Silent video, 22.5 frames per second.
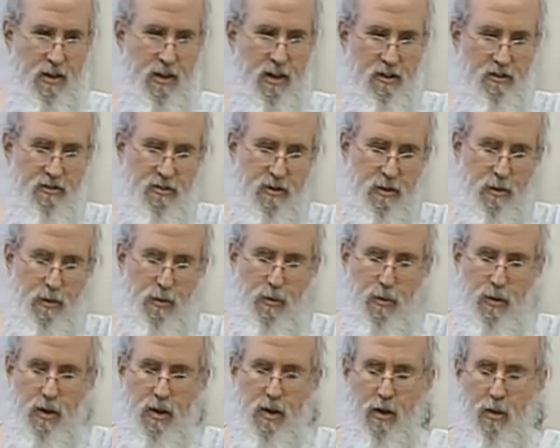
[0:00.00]
And
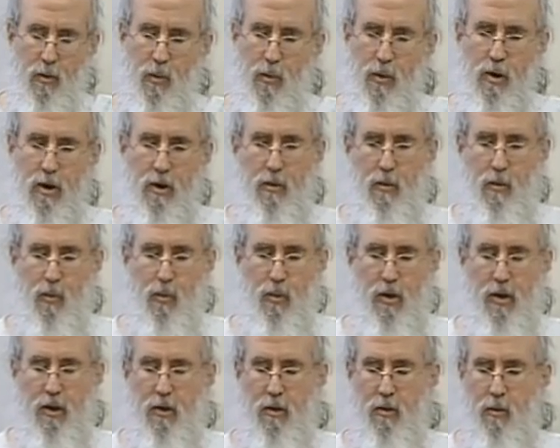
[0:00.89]
so we're,
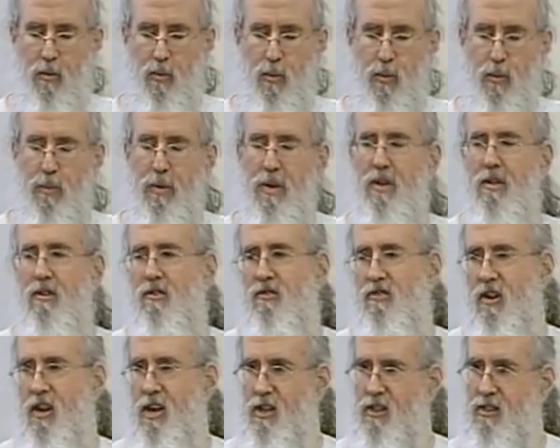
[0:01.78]
what, when we
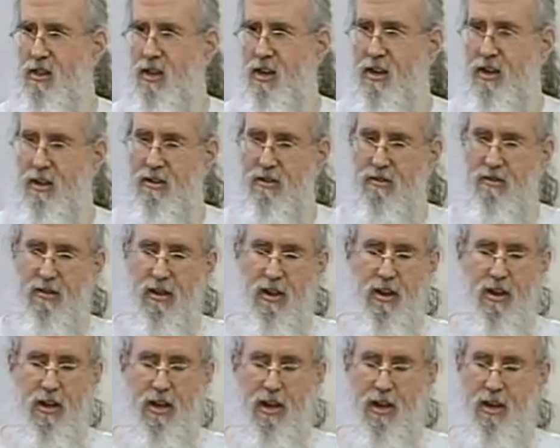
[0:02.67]
design things,
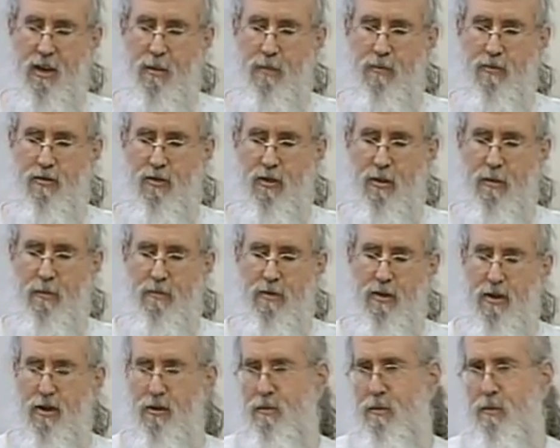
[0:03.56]
it comes from the
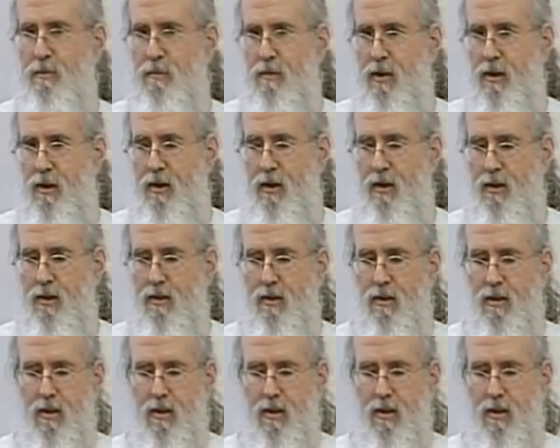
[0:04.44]
human mind.